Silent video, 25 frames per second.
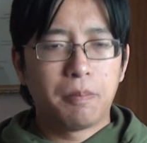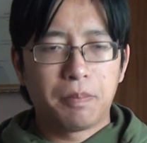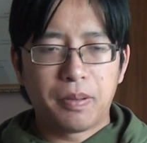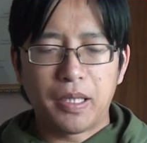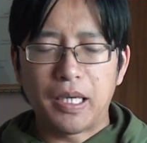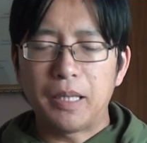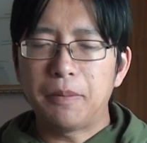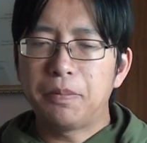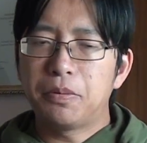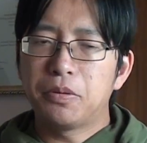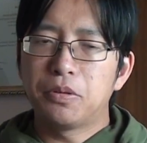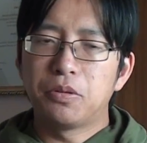
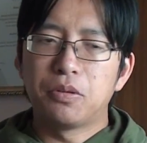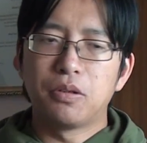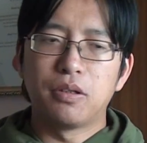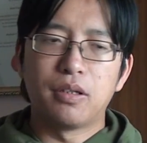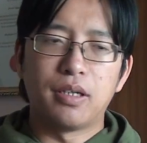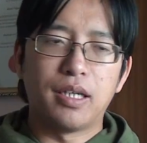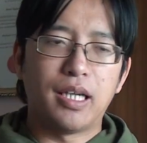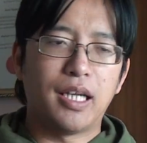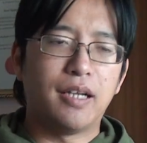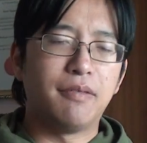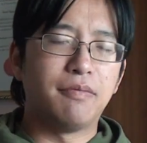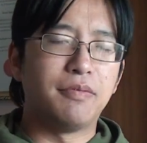People
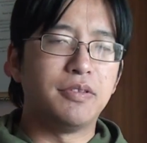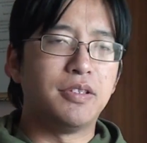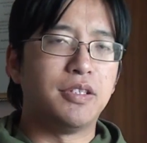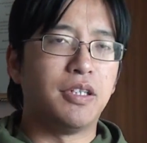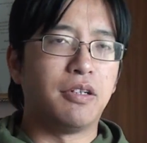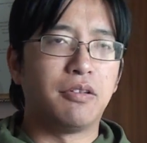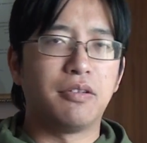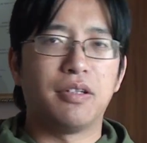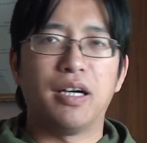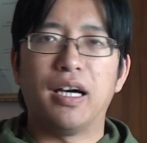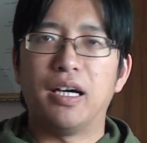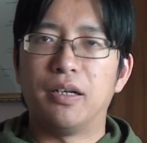who love
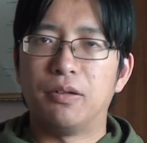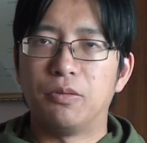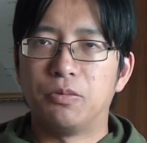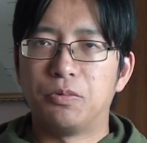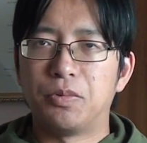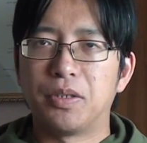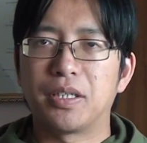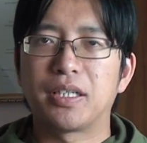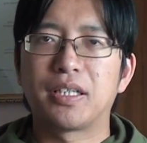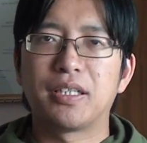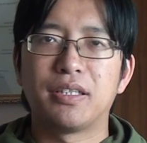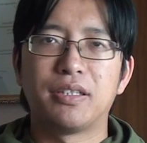Zelda
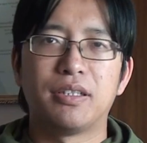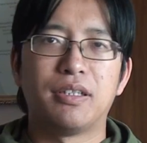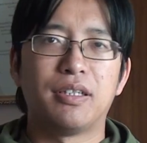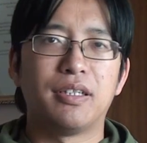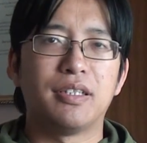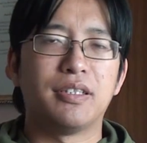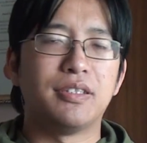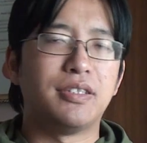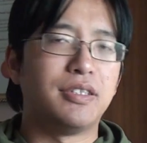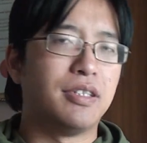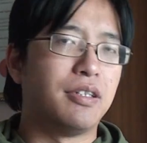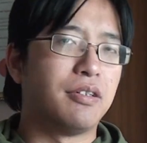and
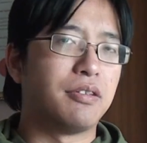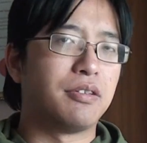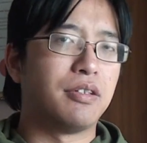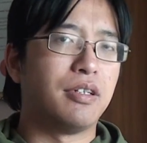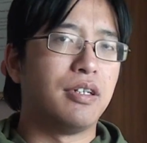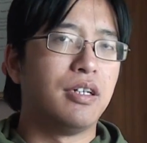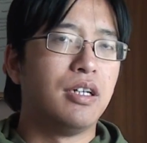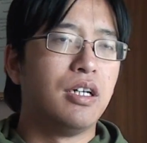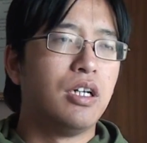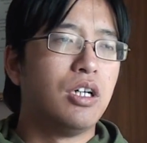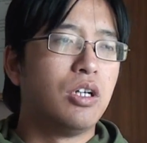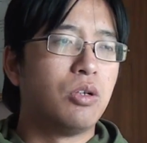recognize
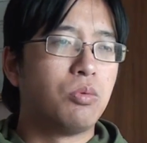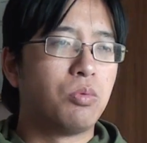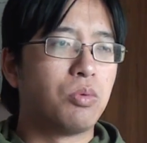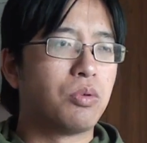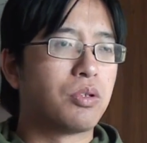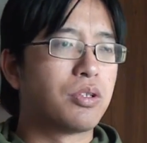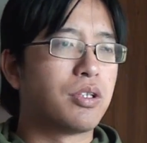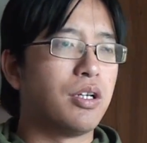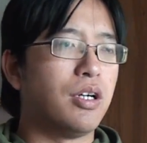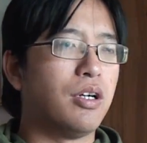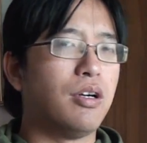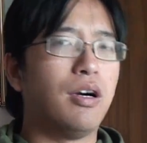Zelda
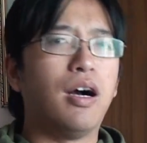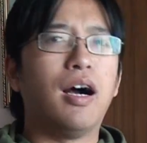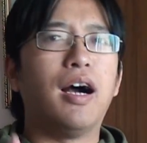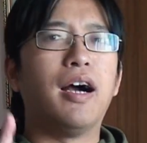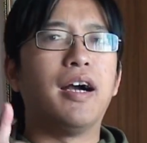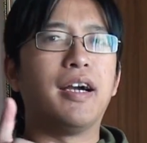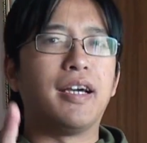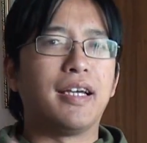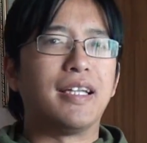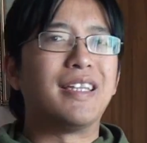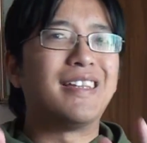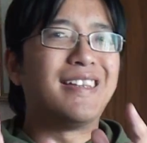will go,
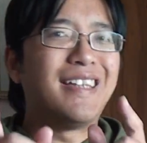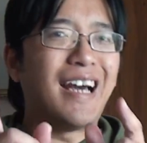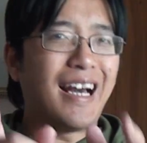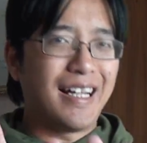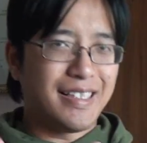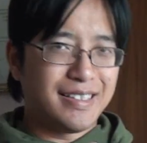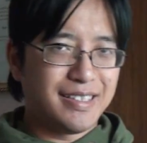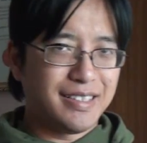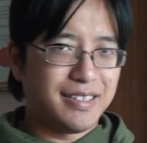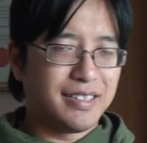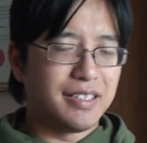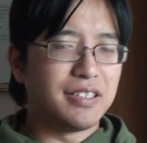hey,
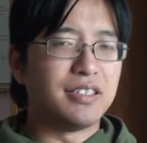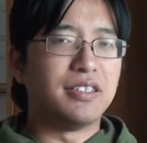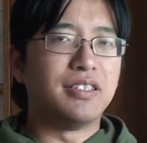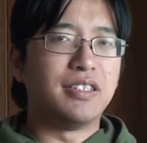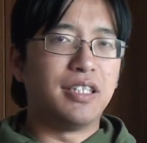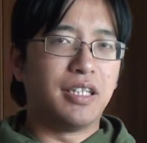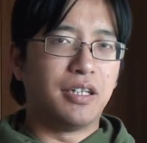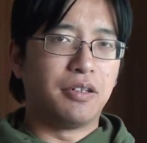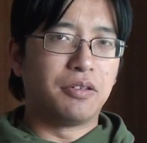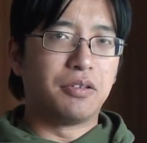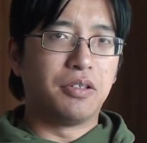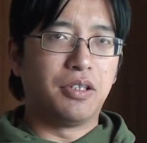that's the
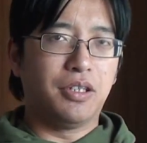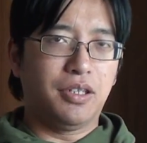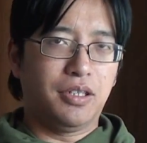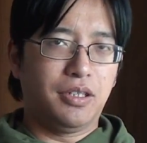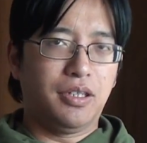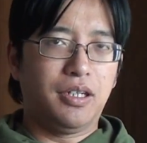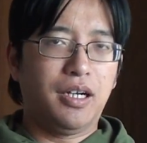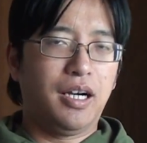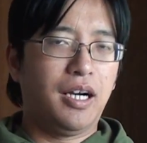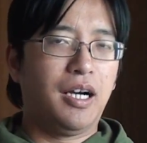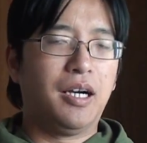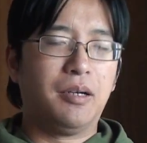
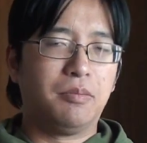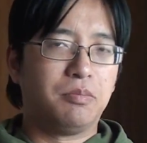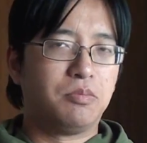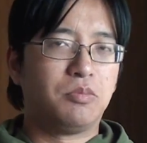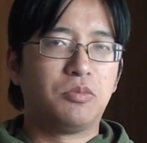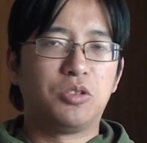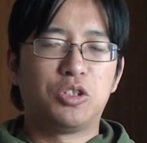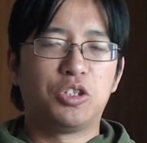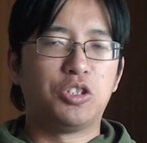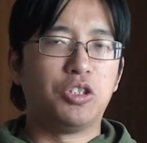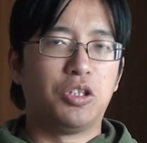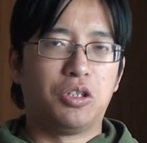
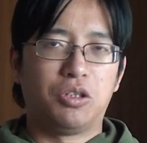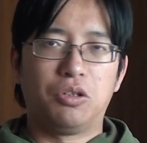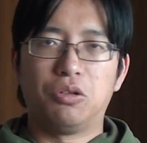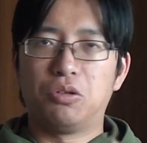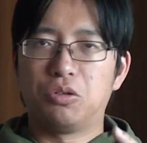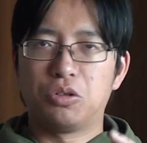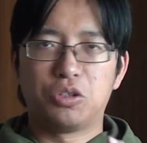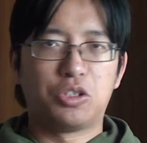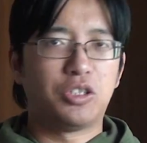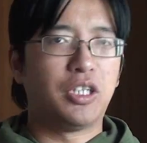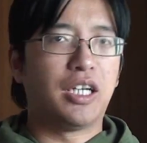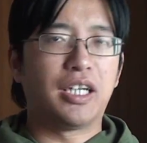Zelda shirt
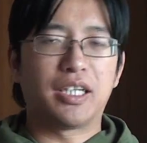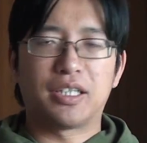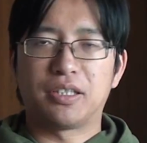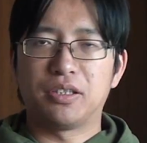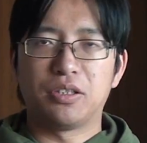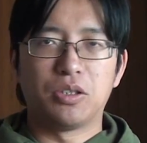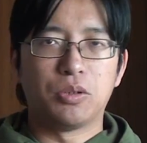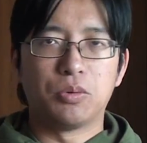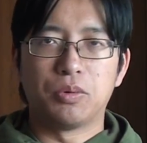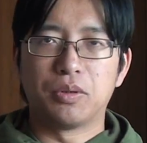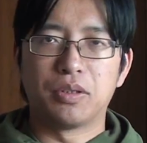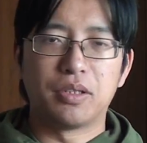or
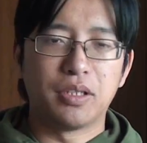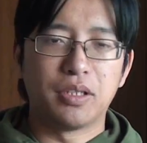jacket or